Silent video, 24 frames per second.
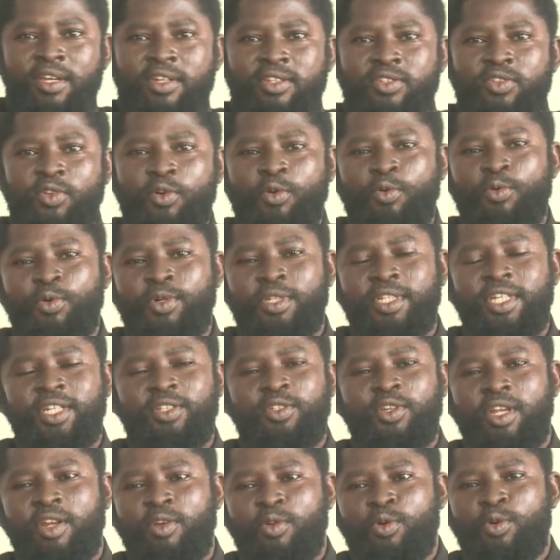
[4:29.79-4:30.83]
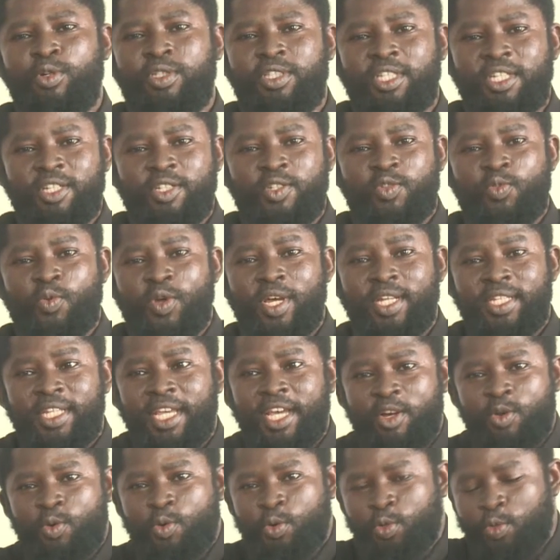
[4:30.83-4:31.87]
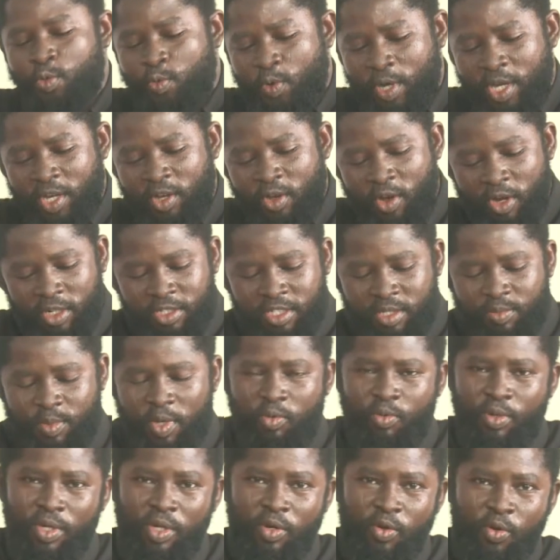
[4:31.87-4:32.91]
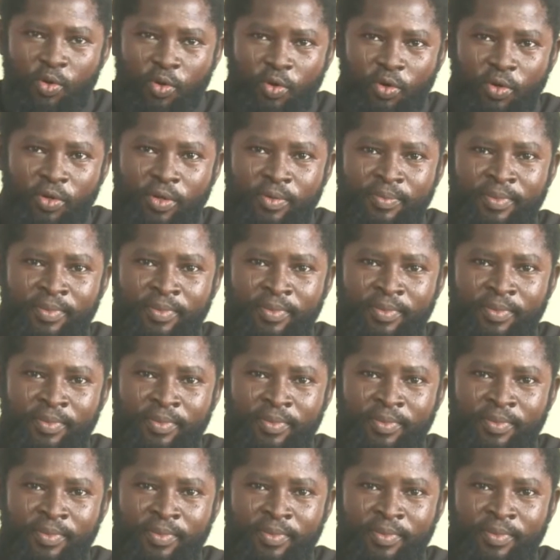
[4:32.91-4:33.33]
So we need to look things where they're good, where God say, make we look.